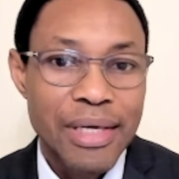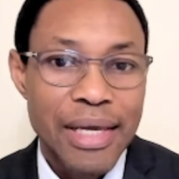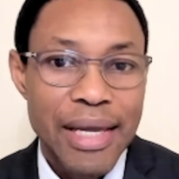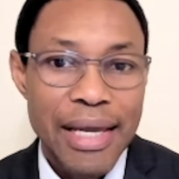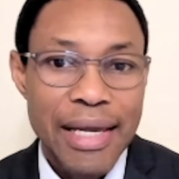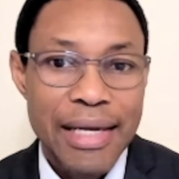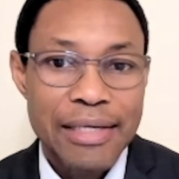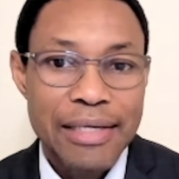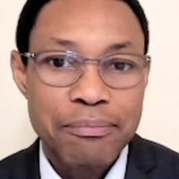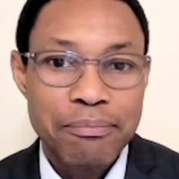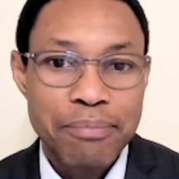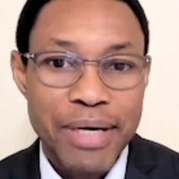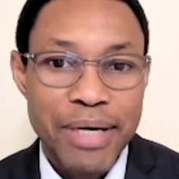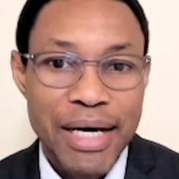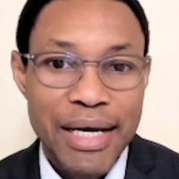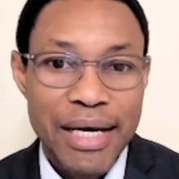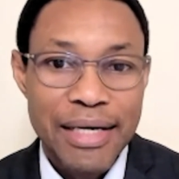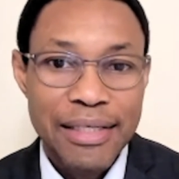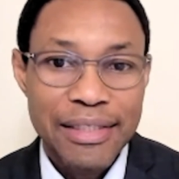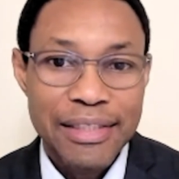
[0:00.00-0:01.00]
And
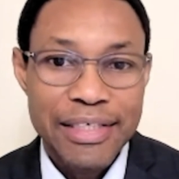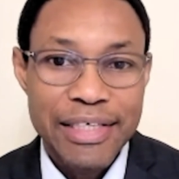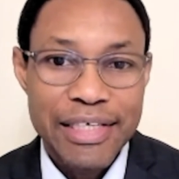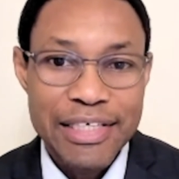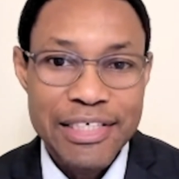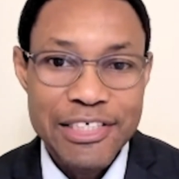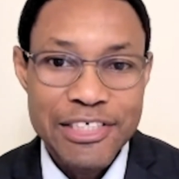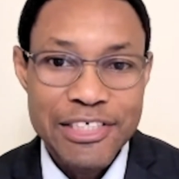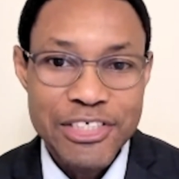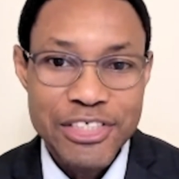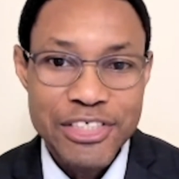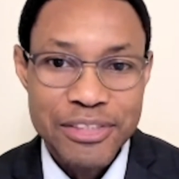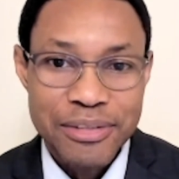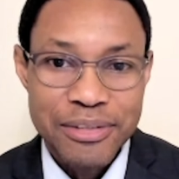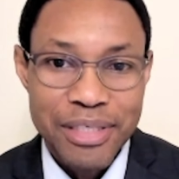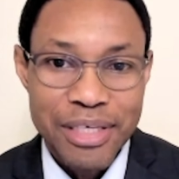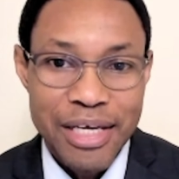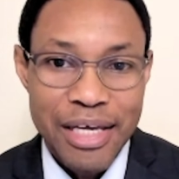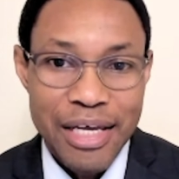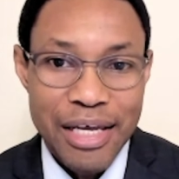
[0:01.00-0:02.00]
bile is
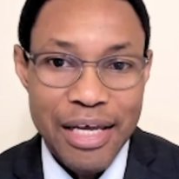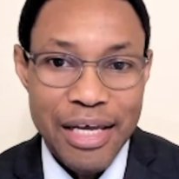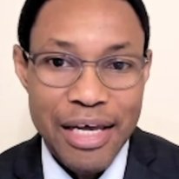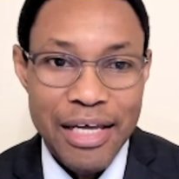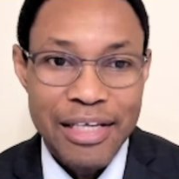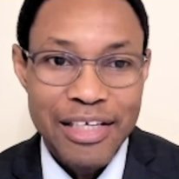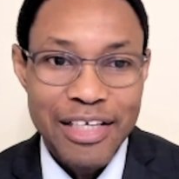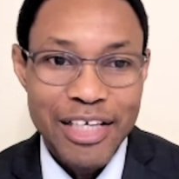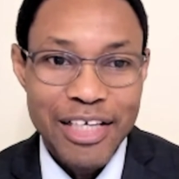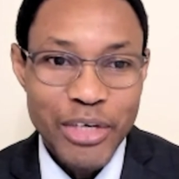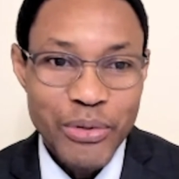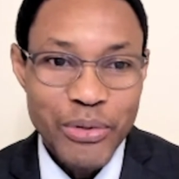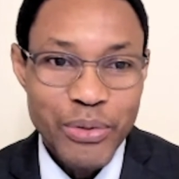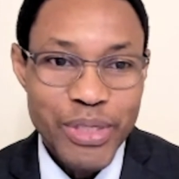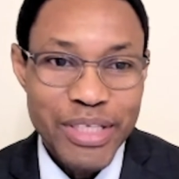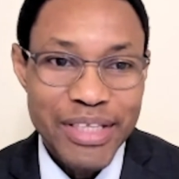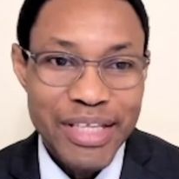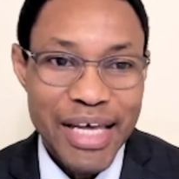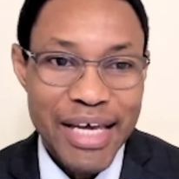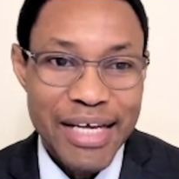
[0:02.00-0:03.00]
a
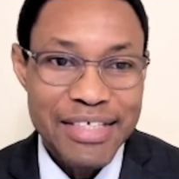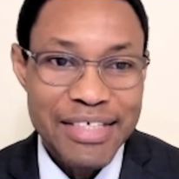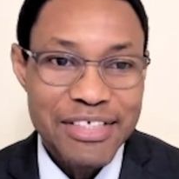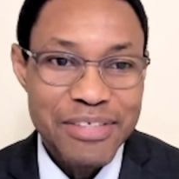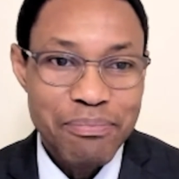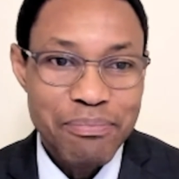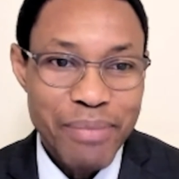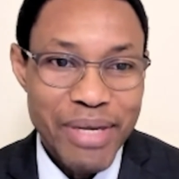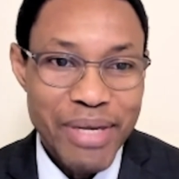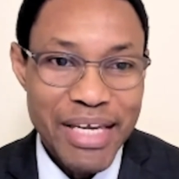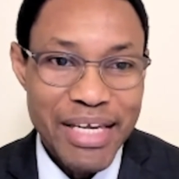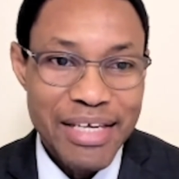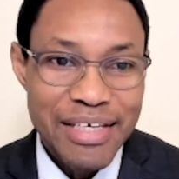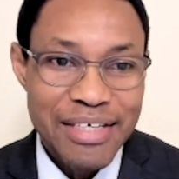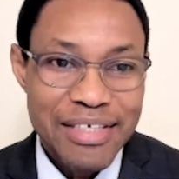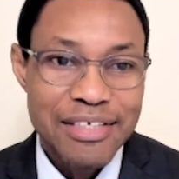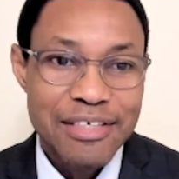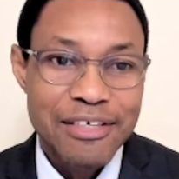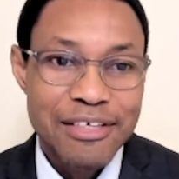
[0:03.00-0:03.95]
liquid that is made